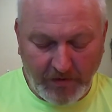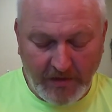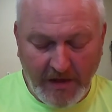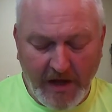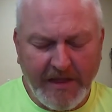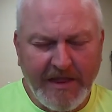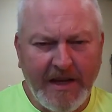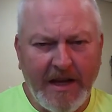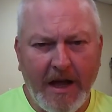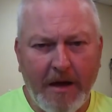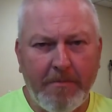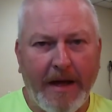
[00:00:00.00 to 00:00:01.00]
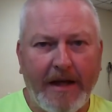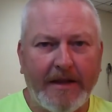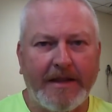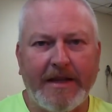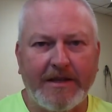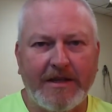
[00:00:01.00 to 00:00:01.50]
nothing
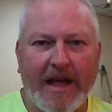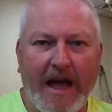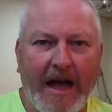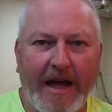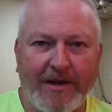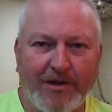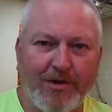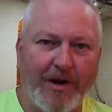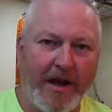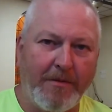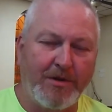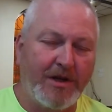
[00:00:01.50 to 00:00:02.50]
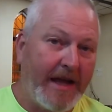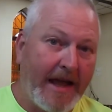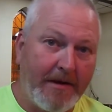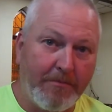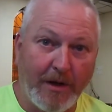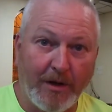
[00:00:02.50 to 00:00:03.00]
about this guy screams
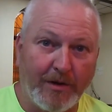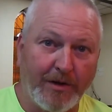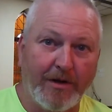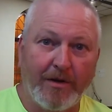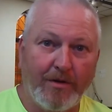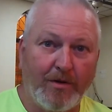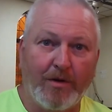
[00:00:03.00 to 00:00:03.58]
gate builder